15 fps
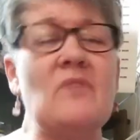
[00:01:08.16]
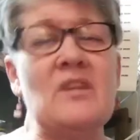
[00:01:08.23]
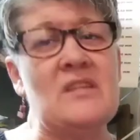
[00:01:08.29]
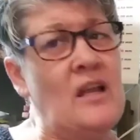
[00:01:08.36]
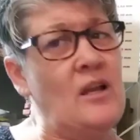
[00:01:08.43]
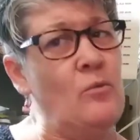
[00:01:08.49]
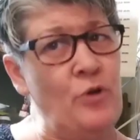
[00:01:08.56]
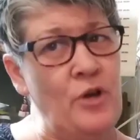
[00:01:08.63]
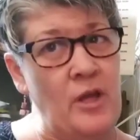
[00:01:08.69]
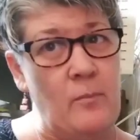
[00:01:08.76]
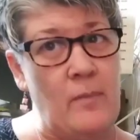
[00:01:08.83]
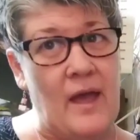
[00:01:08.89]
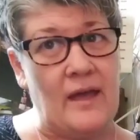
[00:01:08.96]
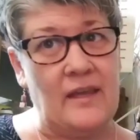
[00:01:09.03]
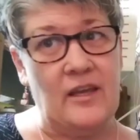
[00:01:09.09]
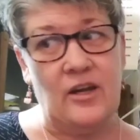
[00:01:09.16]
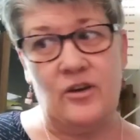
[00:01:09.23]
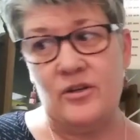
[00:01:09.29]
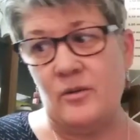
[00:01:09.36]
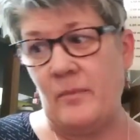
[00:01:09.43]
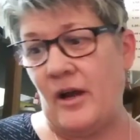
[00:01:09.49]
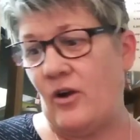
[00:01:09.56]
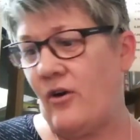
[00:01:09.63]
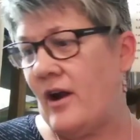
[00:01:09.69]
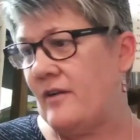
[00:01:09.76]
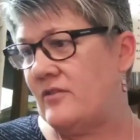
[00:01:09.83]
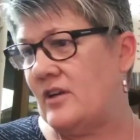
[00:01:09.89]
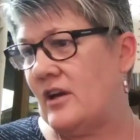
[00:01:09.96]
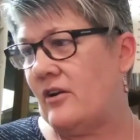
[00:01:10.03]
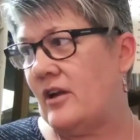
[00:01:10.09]
so I had to bring it back here into my craft
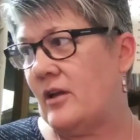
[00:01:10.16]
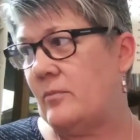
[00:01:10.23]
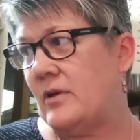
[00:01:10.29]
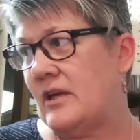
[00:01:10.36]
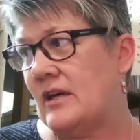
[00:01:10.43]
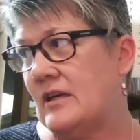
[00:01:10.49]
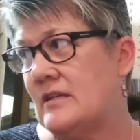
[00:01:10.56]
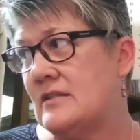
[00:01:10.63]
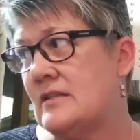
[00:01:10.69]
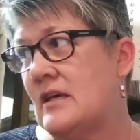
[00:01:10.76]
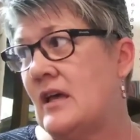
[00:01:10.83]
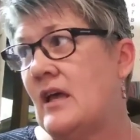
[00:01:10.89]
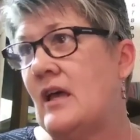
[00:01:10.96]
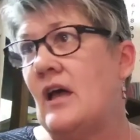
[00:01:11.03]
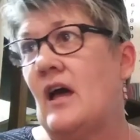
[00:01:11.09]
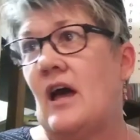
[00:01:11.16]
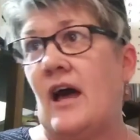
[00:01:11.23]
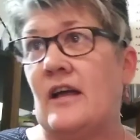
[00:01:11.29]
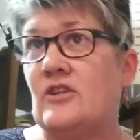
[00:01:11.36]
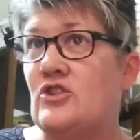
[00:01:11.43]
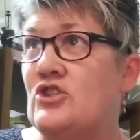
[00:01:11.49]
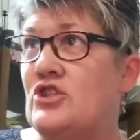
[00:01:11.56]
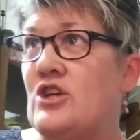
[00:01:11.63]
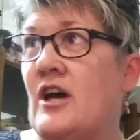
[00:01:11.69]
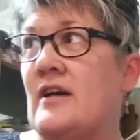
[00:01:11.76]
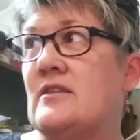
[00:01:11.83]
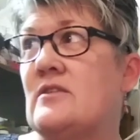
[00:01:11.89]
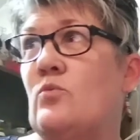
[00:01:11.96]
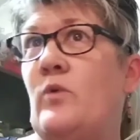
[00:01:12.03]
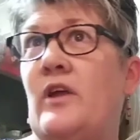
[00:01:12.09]
area because I
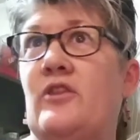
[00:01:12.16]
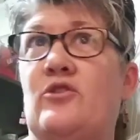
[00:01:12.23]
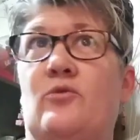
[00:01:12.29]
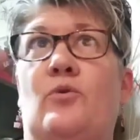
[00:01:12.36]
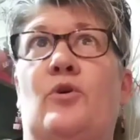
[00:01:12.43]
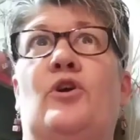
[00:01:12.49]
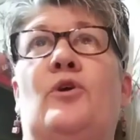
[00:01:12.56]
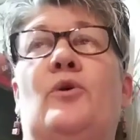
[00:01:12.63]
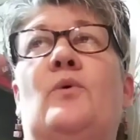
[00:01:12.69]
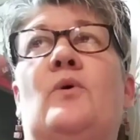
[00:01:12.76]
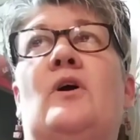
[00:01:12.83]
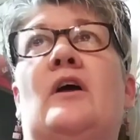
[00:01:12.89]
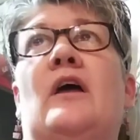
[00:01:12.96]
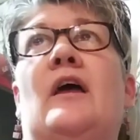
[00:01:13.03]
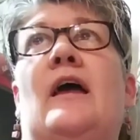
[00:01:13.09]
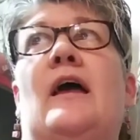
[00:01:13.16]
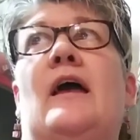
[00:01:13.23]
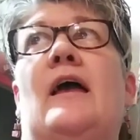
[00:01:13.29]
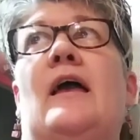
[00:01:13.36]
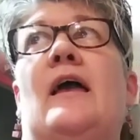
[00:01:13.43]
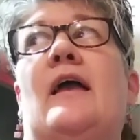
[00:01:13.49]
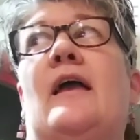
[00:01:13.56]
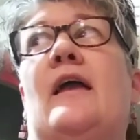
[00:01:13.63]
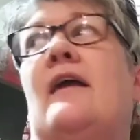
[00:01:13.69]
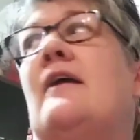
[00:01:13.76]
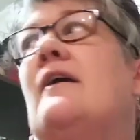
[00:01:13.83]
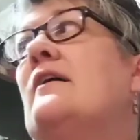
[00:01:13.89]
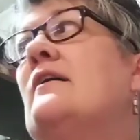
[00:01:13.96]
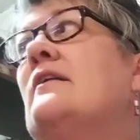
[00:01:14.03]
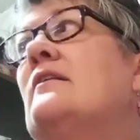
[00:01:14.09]
just went through
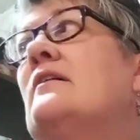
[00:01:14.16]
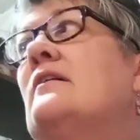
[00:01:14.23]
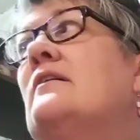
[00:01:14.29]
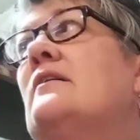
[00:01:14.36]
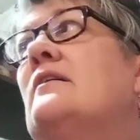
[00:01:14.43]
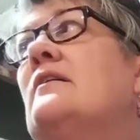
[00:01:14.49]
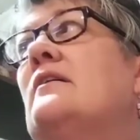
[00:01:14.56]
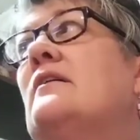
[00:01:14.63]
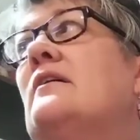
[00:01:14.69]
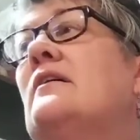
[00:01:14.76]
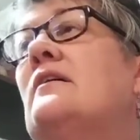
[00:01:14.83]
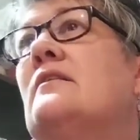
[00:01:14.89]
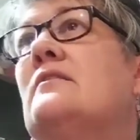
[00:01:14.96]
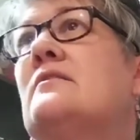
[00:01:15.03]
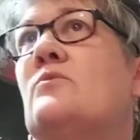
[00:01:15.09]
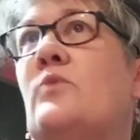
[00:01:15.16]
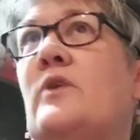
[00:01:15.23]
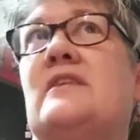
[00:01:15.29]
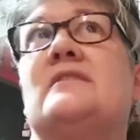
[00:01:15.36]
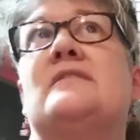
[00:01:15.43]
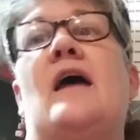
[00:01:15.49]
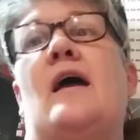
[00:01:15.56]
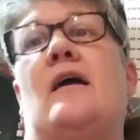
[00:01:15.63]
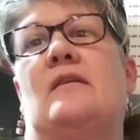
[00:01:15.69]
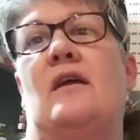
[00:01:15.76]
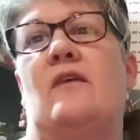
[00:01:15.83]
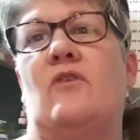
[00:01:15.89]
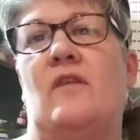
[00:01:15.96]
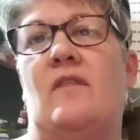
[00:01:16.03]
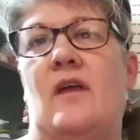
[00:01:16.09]
and restacked
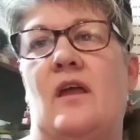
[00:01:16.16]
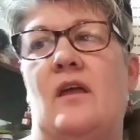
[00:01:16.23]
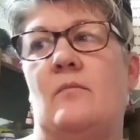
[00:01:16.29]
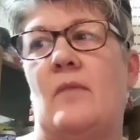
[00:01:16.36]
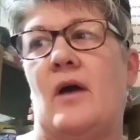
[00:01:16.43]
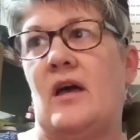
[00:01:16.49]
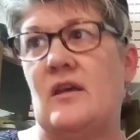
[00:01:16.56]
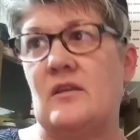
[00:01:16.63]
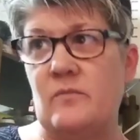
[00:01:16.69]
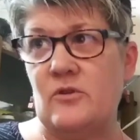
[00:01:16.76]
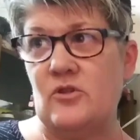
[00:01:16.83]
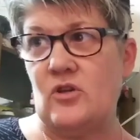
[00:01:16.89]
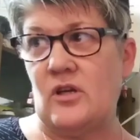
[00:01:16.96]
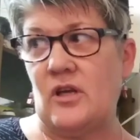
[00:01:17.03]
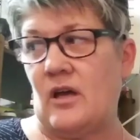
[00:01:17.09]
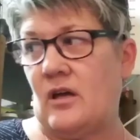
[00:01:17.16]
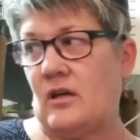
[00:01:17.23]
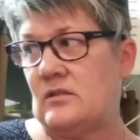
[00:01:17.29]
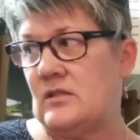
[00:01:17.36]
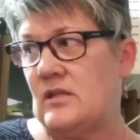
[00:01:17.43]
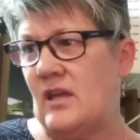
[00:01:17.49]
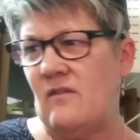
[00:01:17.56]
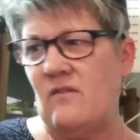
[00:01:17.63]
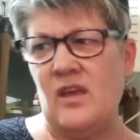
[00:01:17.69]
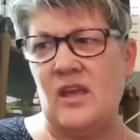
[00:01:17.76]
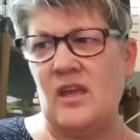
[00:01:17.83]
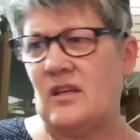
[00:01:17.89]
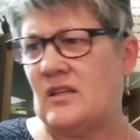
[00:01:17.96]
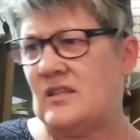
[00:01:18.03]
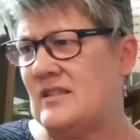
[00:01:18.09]
everything. My husband took a
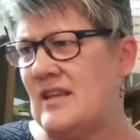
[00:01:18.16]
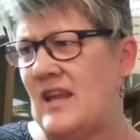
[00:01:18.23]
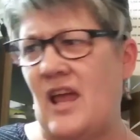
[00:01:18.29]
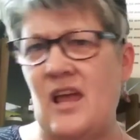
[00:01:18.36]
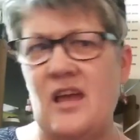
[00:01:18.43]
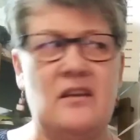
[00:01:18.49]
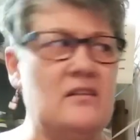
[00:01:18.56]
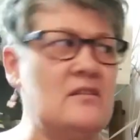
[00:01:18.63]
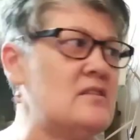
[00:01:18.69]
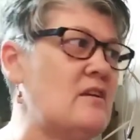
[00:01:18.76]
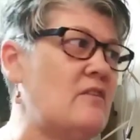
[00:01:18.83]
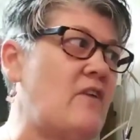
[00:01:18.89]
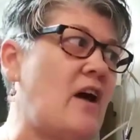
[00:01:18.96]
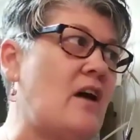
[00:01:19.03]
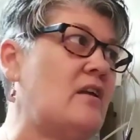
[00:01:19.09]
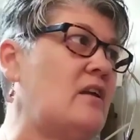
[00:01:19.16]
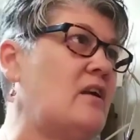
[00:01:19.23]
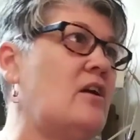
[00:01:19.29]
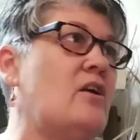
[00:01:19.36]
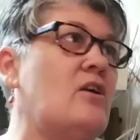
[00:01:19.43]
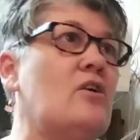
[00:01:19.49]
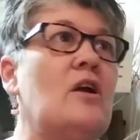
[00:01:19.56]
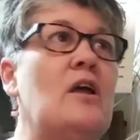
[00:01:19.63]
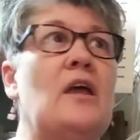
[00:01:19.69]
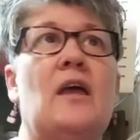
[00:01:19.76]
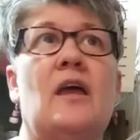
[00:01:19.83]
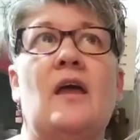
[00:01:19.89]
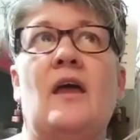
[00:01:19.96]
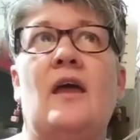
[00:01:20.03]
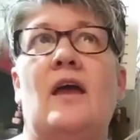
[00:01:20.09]
TV and a stand and stuff out of here,
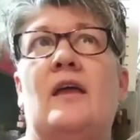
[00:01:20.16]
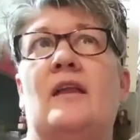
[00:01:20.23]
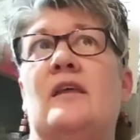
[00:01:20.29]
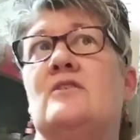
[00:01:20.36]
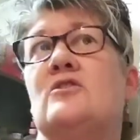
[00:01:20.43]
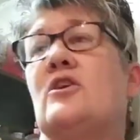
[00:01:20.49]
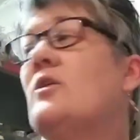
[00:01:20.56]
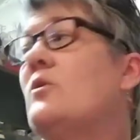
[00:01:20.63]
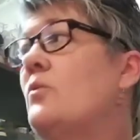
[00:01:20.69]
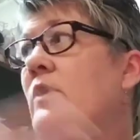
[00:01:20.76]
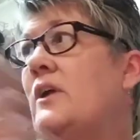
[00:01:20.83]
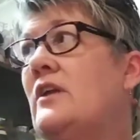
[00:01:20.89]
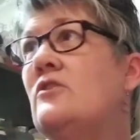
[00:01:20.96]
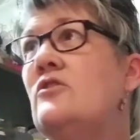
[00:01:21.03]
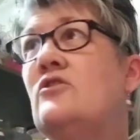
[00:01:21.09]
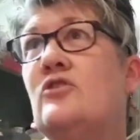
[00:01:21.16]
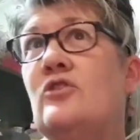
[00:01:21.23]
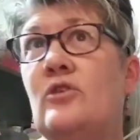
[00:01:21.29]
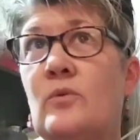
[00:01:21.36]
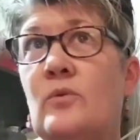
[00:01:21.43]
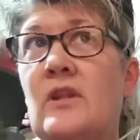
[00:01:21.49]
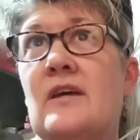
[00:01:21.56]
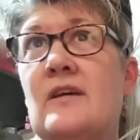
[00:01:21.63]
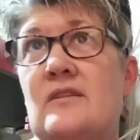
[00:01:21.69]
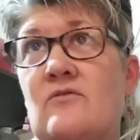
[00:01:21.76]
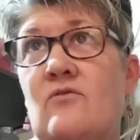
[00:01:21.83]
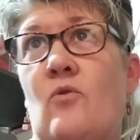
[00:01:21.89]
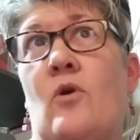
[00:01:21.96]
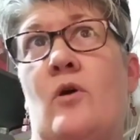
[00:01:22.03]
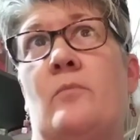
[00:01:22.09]
and he's going to redo this
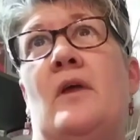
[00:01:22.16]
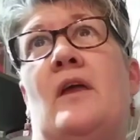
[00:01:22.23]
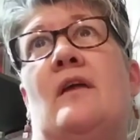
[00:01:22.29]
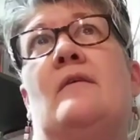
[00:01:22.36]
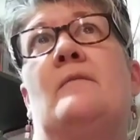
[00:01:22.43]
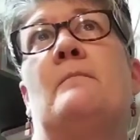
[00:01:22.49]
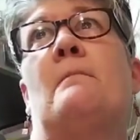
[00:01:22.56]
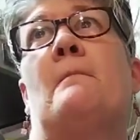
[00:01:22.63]
for me.